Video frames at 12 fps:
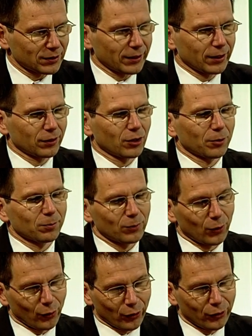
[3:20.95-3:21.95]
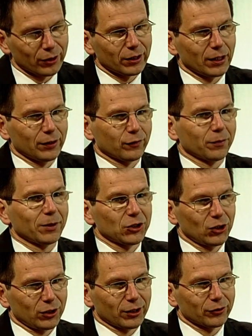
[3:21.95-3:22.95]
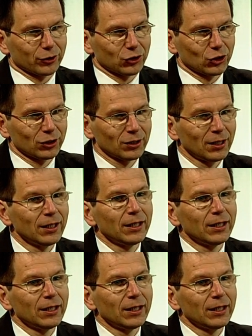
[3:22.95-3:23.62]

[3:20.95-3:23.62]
telecom, or information technology.